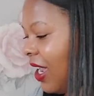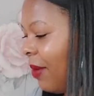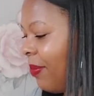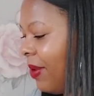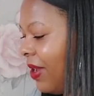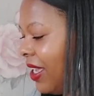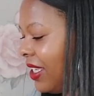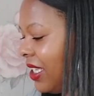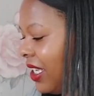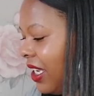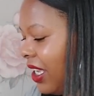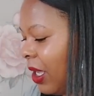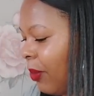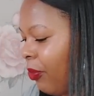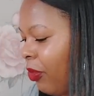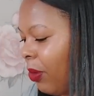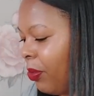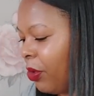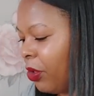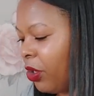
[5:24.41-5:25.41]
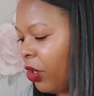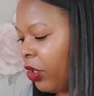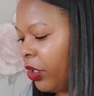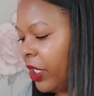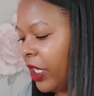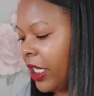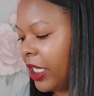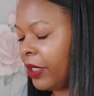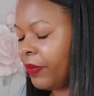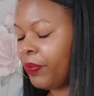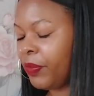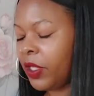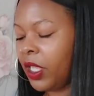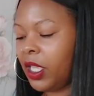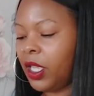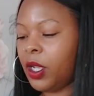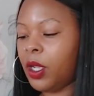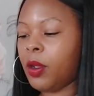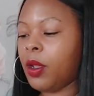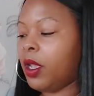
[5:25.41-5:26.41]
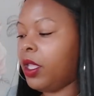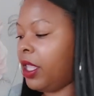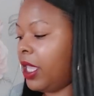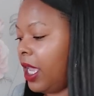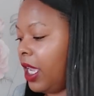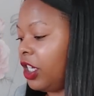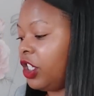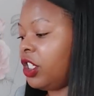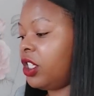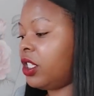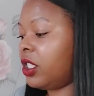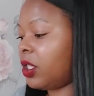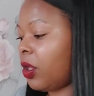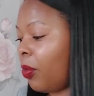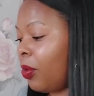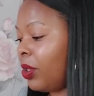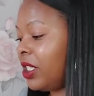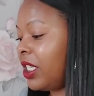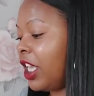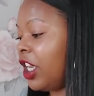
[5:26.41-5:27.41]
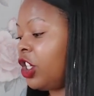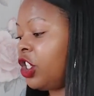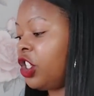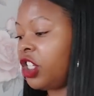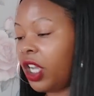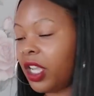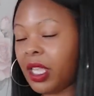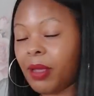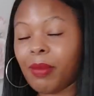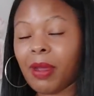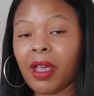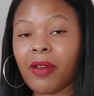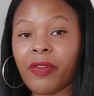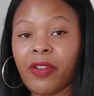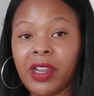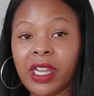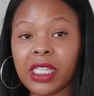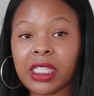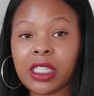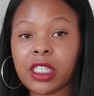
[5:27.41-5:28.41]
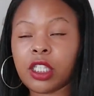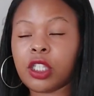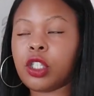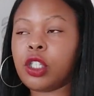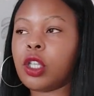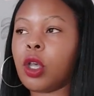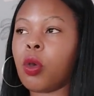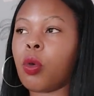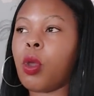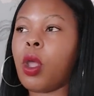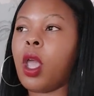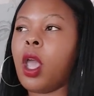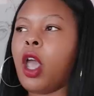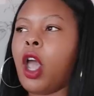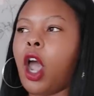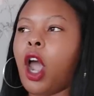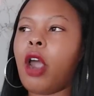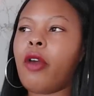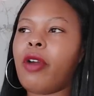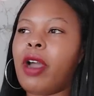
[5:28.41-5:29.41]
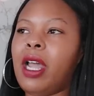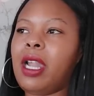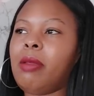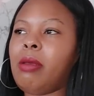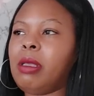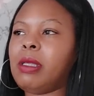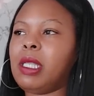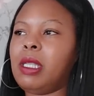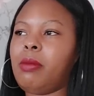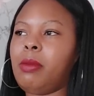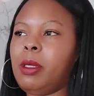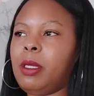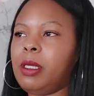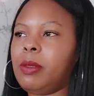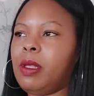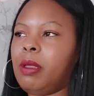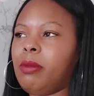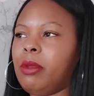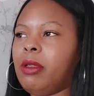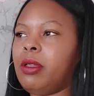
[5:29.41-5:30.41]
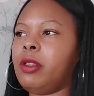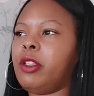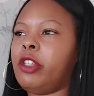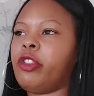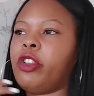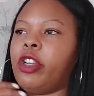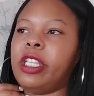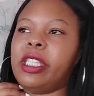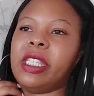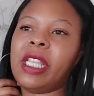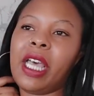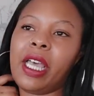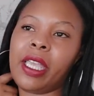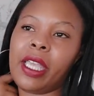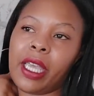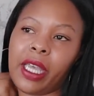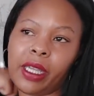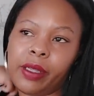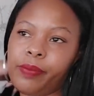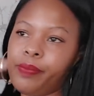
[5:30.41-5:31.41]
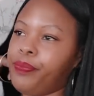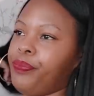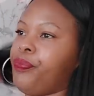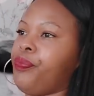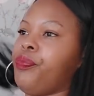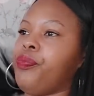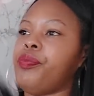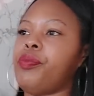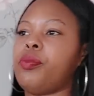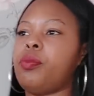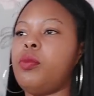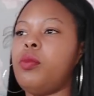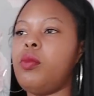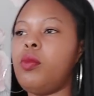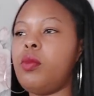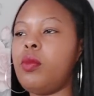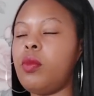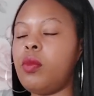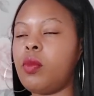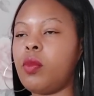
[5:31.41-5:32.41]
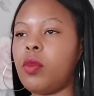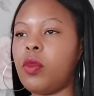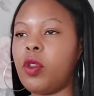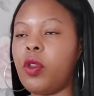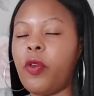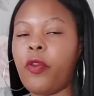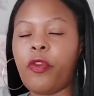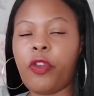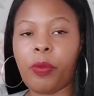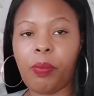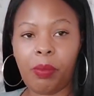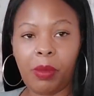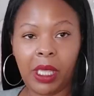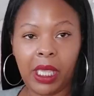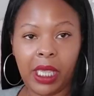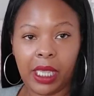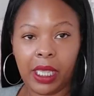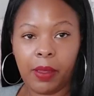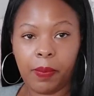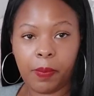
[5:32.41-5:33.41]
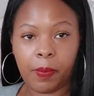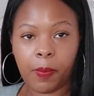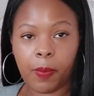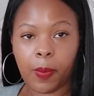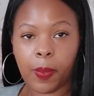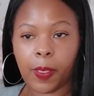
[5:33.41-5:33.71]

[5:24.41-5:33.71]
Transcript: I better sound like a proper Cockney. Yeah, someone saying shut your mouth and listen. So, all right, let me address that, yeah? For me,